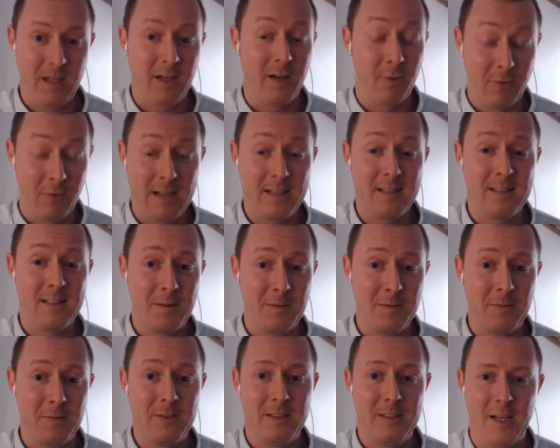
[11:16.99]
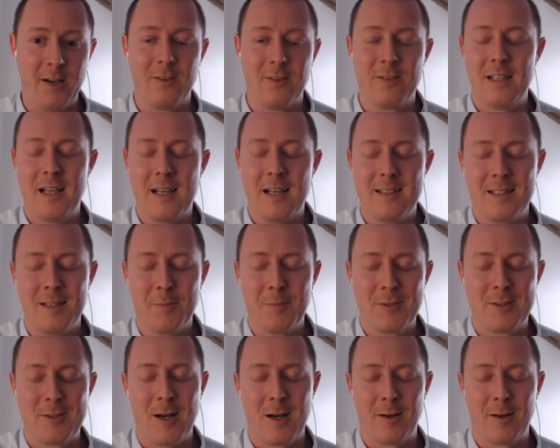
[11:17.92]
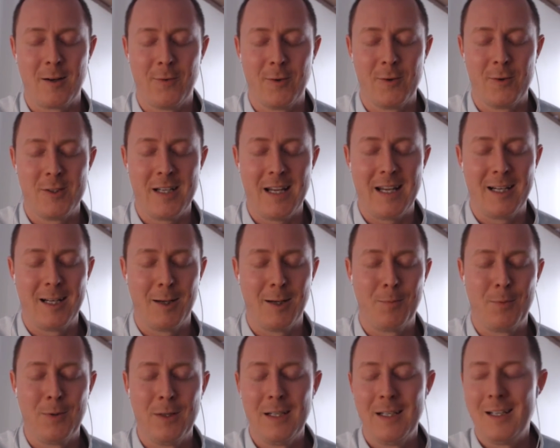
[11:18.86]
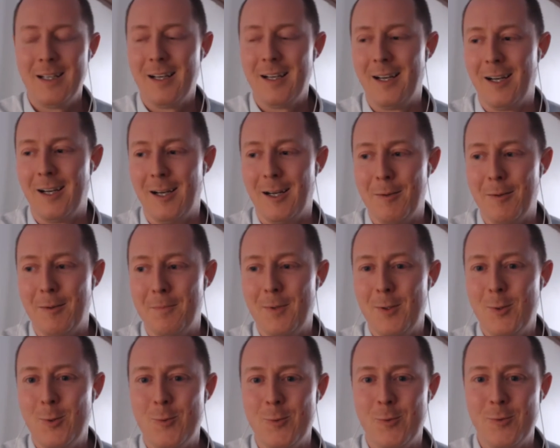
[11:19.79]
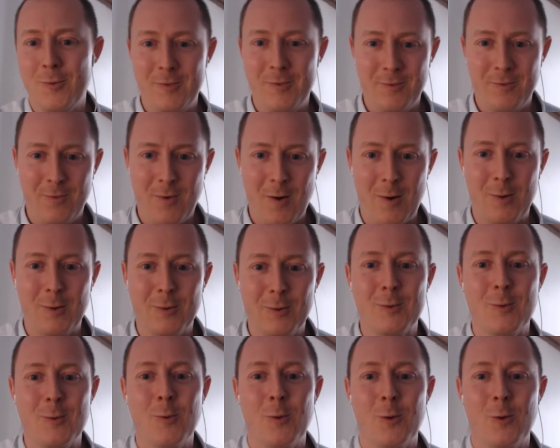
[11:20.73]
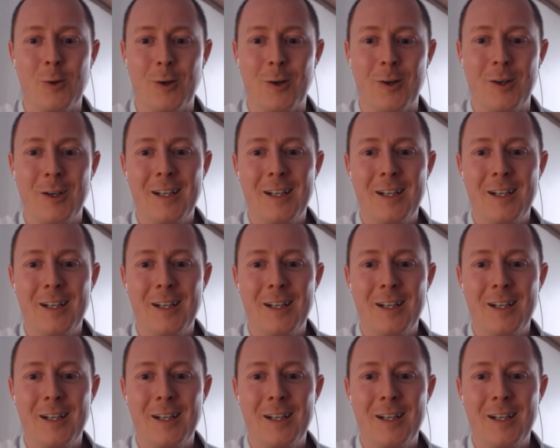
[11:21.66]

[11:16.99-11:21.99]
great, nice cinematographer, Jacob, who followed Guor